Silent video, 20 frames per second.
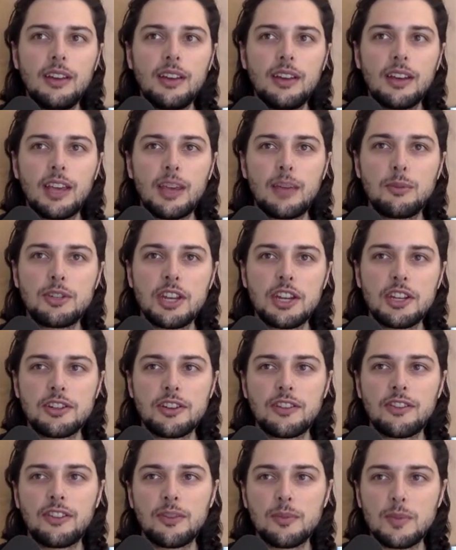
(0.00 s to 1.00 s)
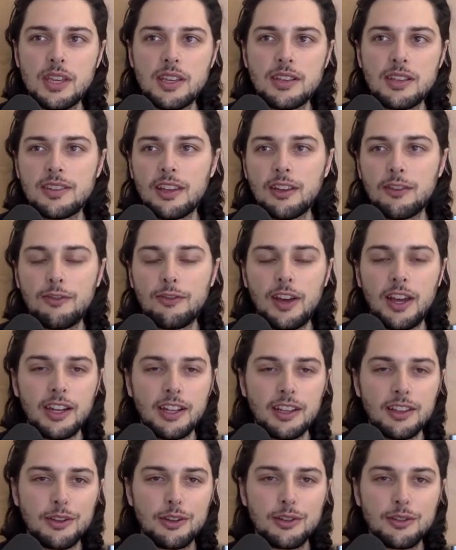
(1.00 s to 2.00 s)
a game changer for me, is like
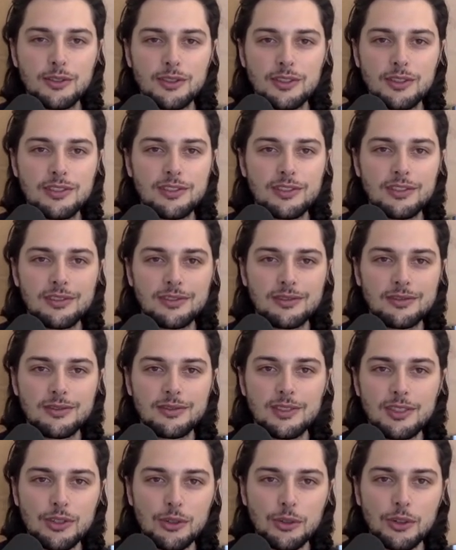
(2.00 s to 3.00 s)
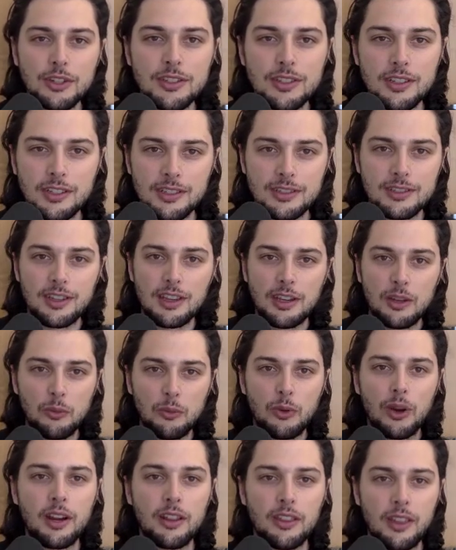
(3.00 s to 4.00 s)
finding those sources, like
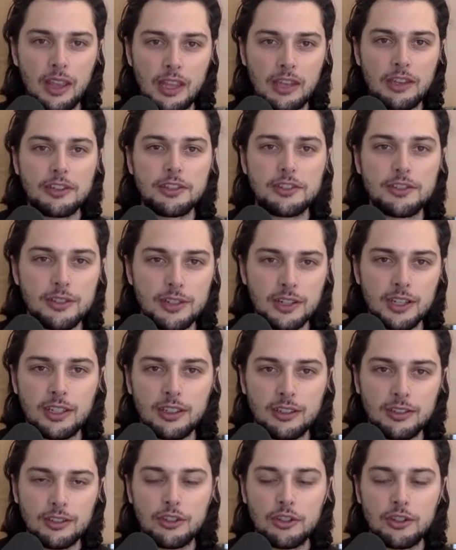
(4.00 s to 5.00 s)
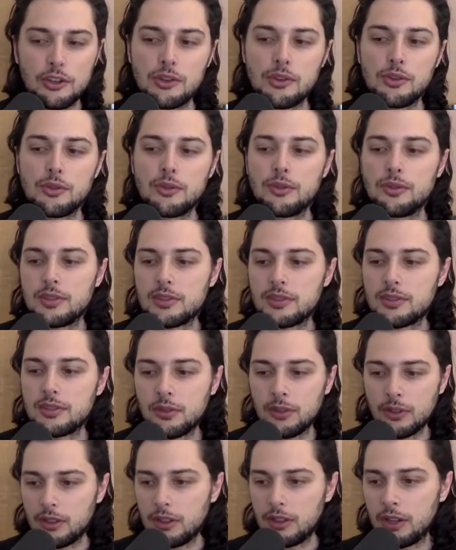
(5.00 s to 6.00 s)
where the industry news
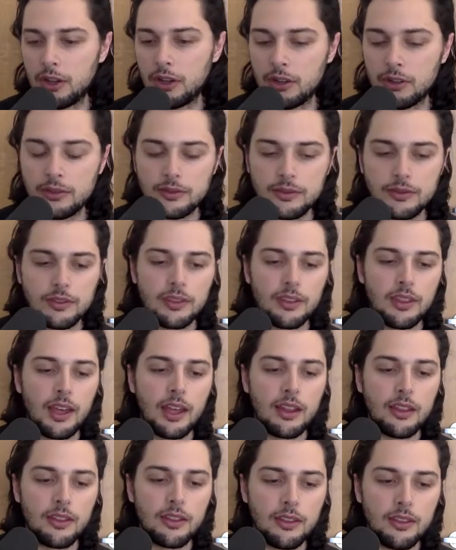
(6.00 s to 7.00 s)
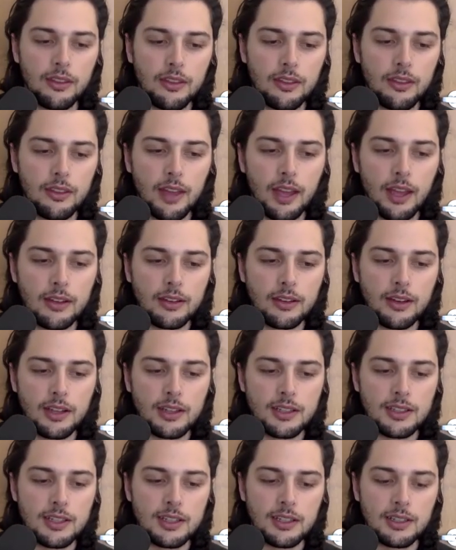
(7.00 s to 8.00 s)
or that
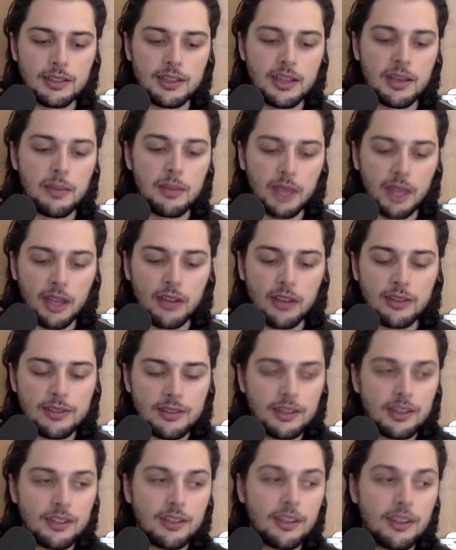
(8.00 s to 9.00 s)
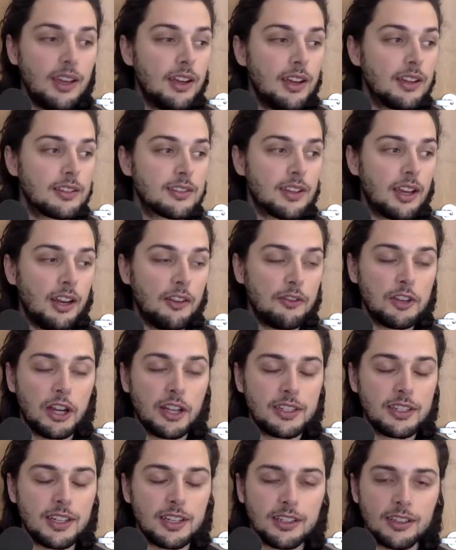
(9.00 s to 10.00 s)
content is coming out. It's like it's kind of
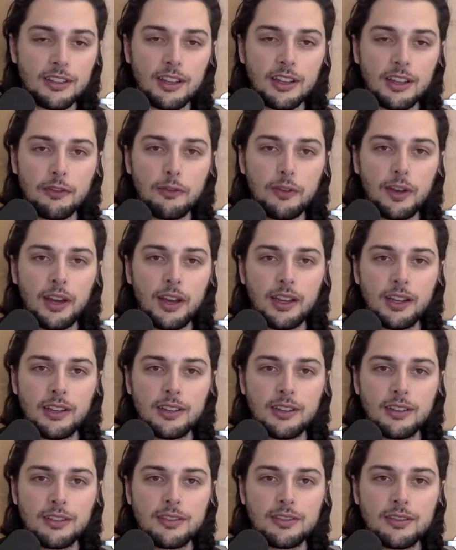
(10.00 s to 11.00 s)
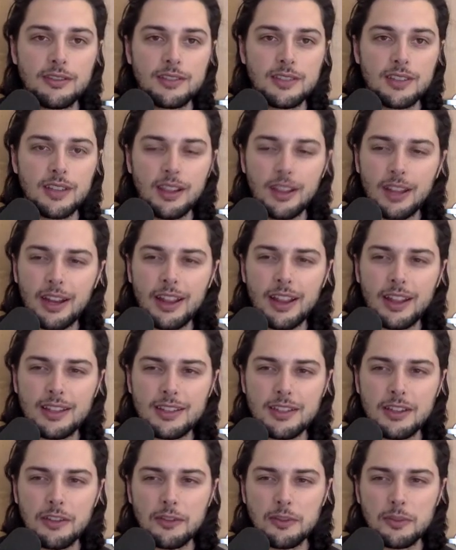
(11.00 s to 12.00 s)
daunting to like find a lot of that
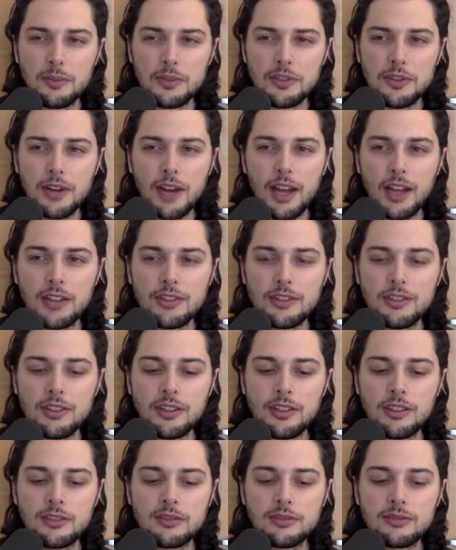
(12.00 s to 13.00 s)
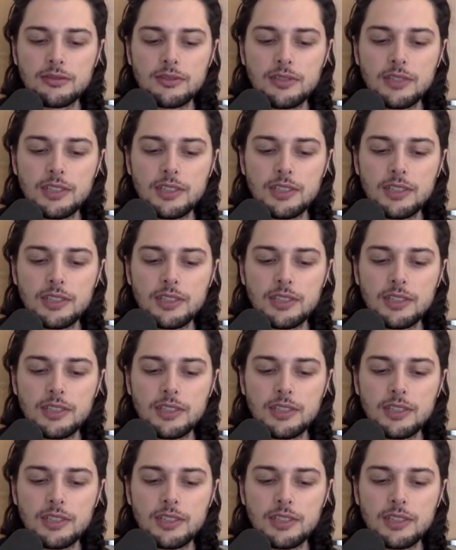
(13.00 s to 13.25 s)
stuff from scratch. So